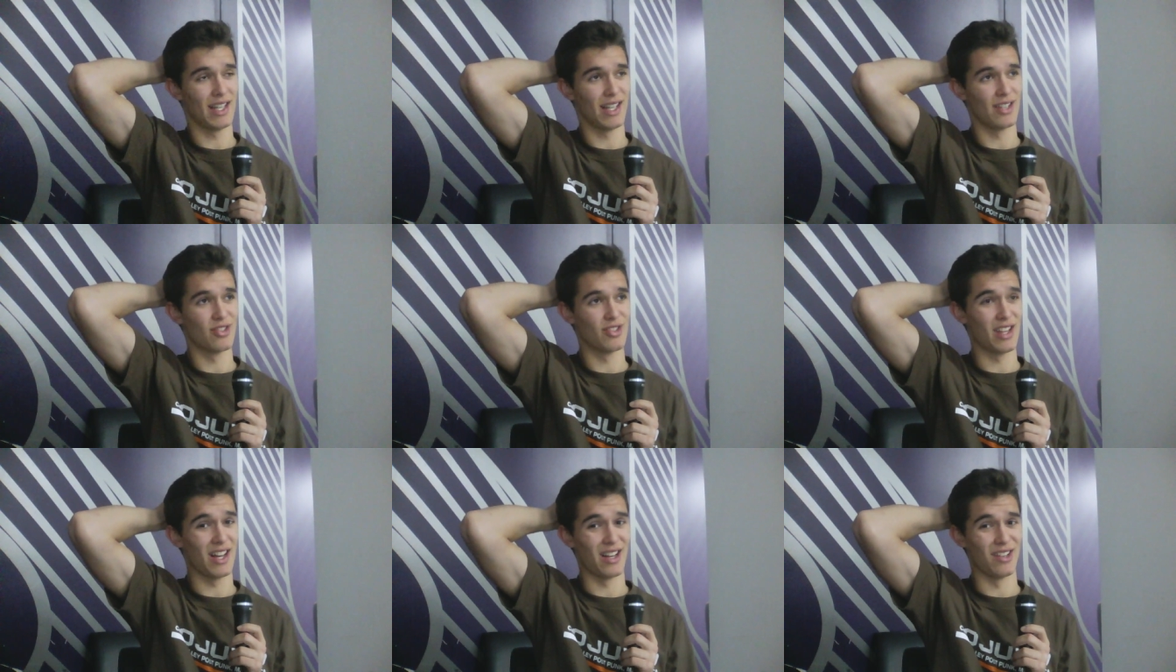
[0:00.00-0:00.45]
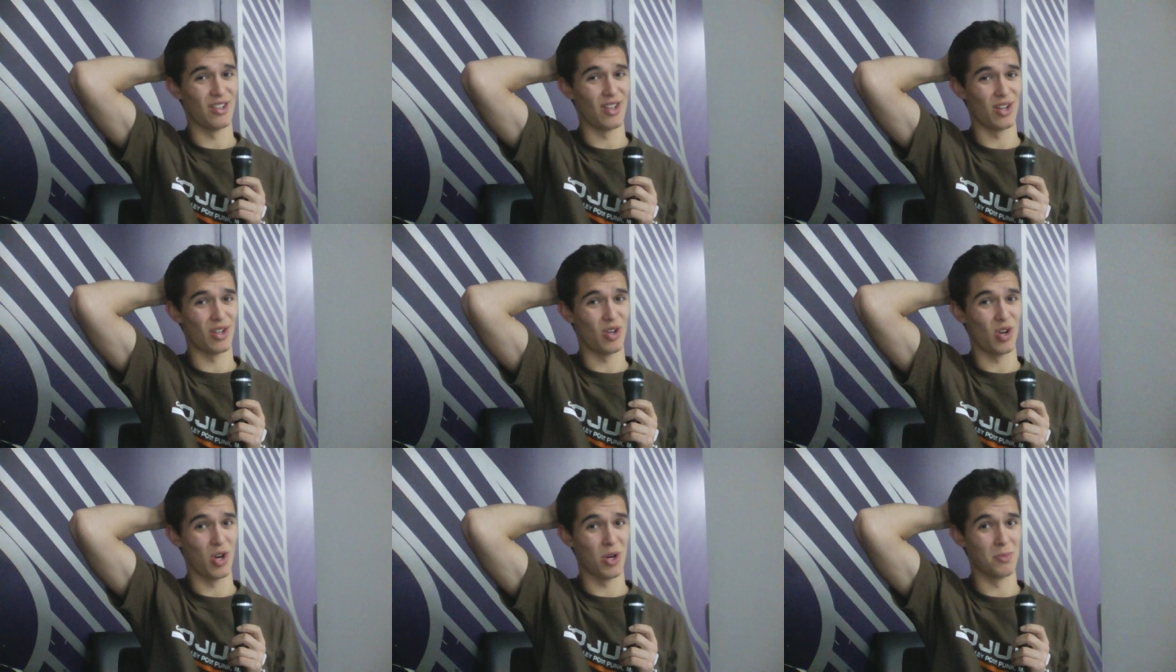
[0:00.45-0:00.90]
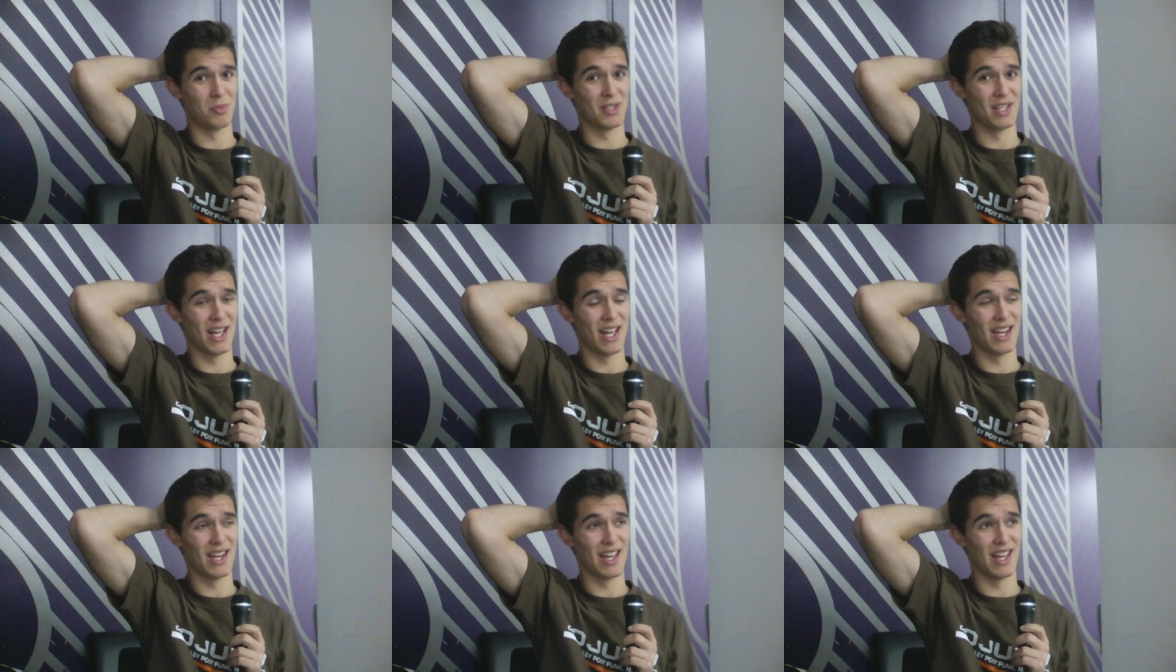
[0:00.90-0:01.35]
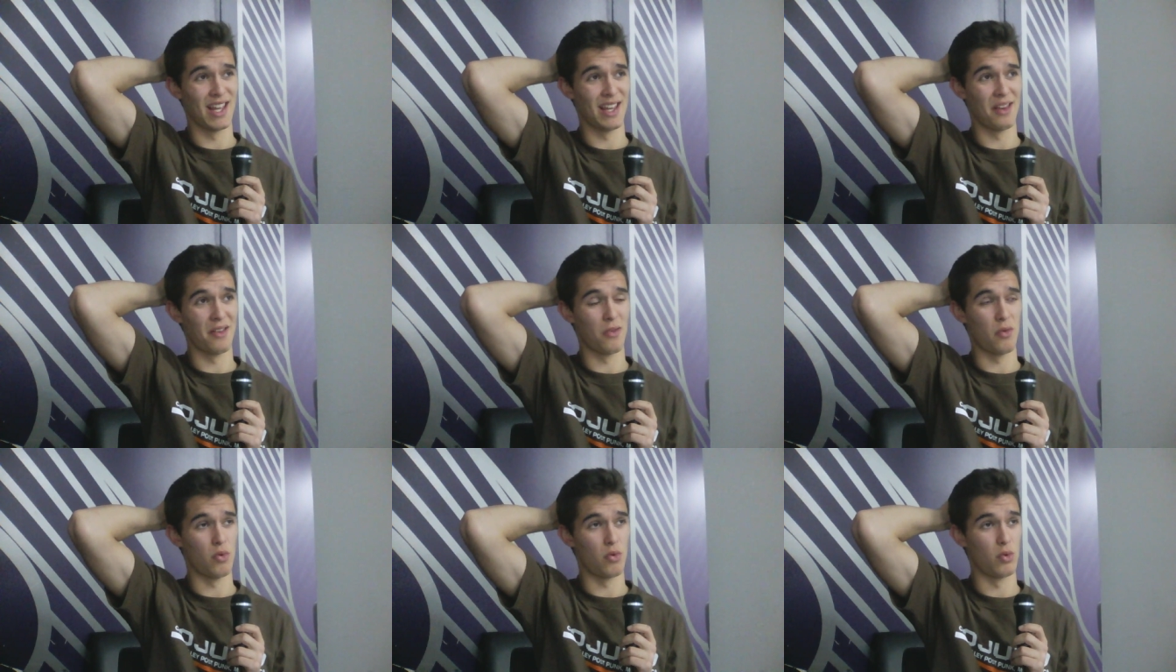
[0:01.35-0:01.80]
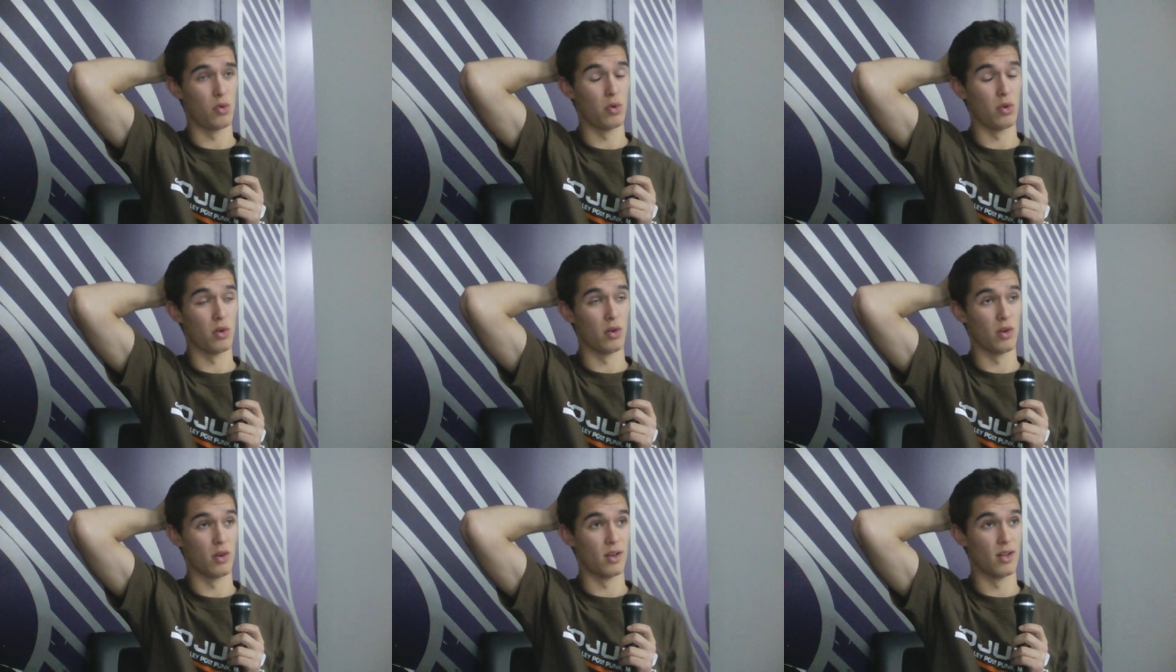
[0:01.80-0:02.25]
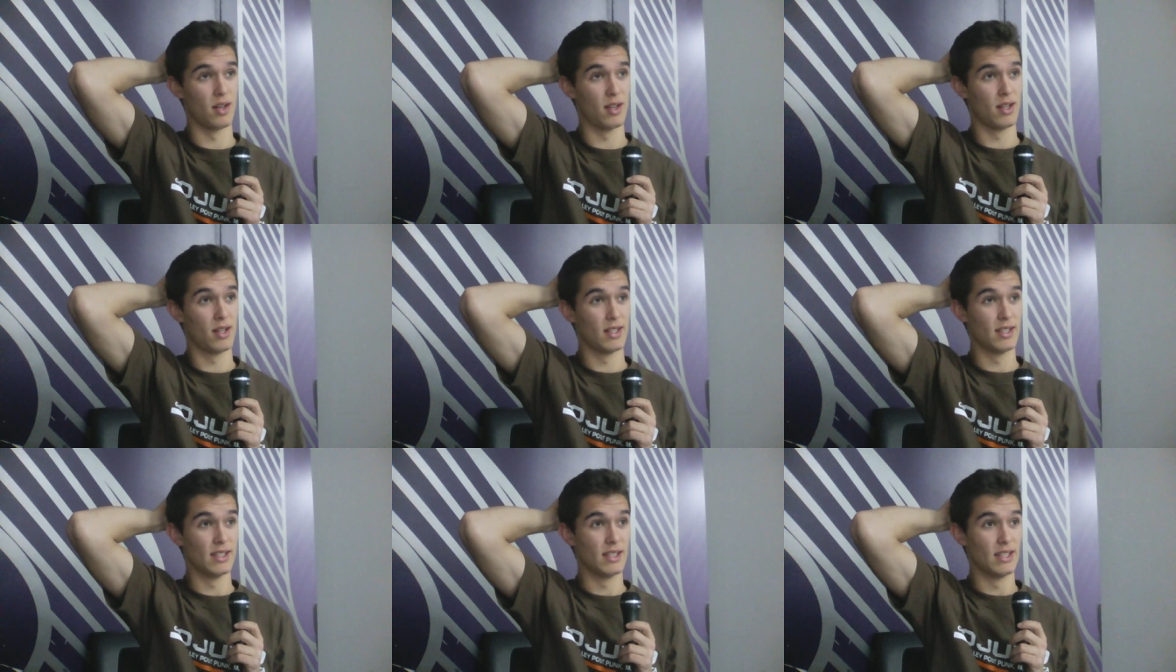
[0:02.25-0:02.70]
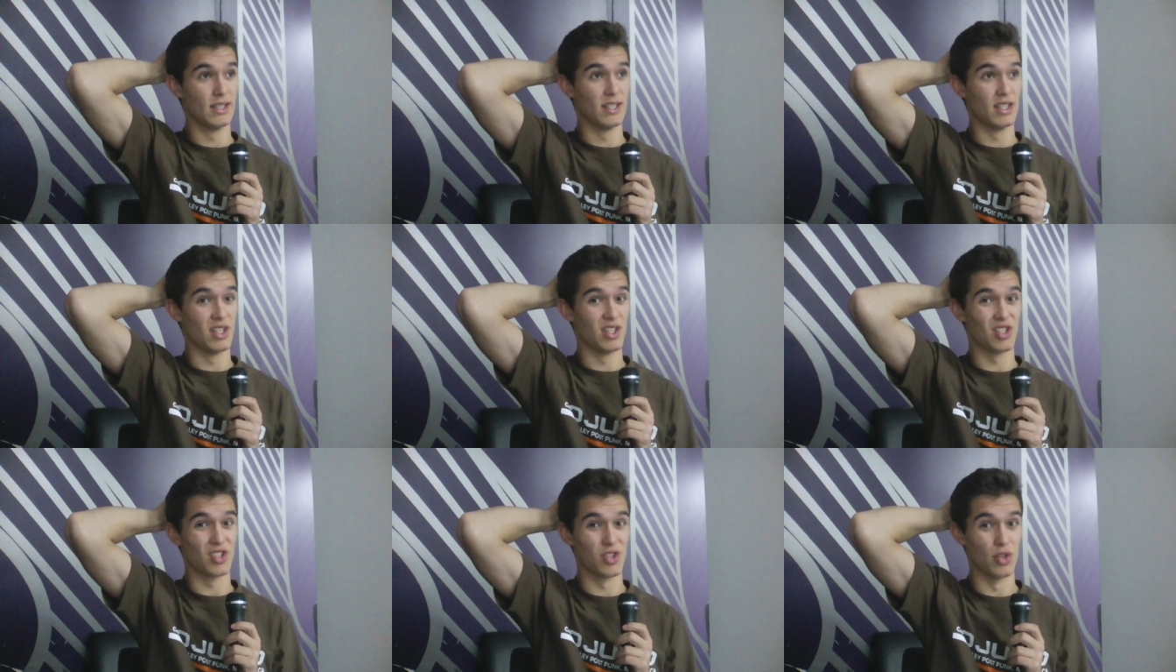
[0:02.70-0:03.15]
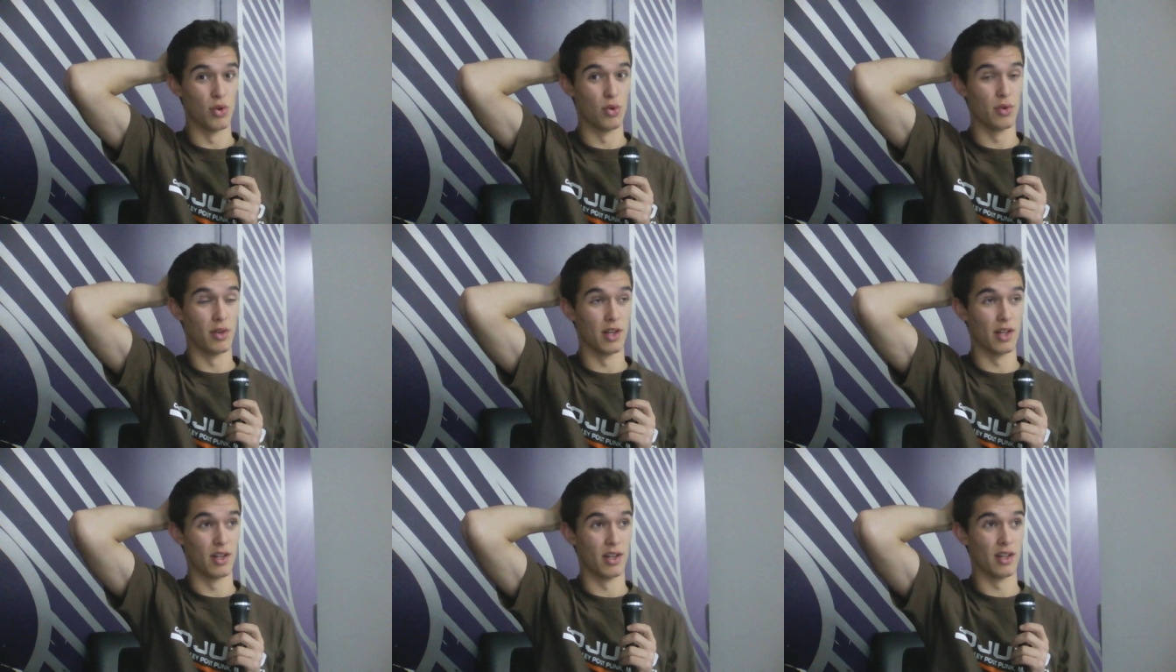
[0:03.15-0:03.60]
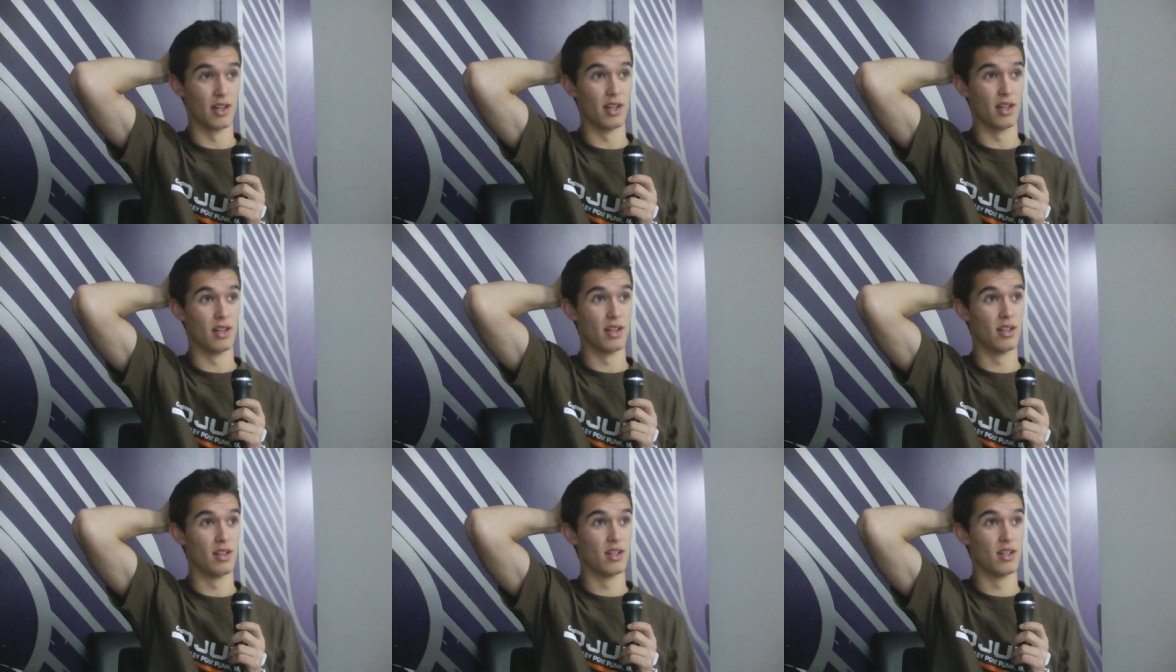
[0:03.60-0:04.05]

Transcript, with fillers: I just ate a lot of carbs that day or soda.